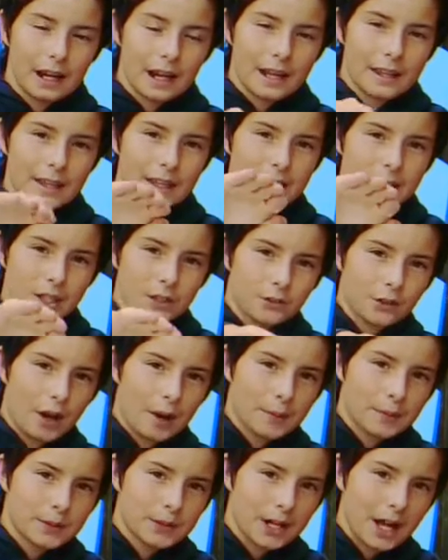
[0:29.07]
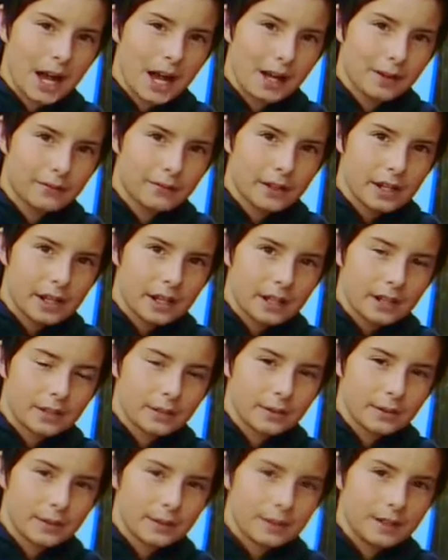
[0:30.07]
and then it drops off
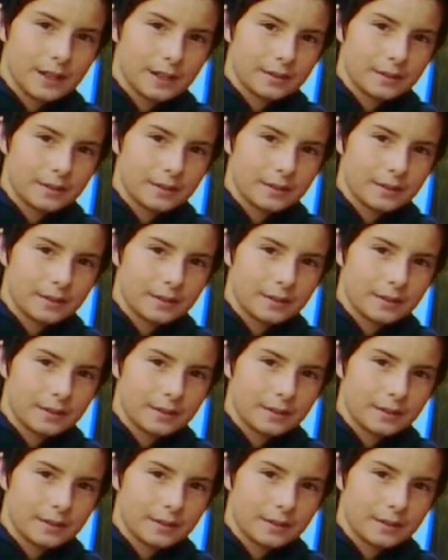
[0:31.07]
to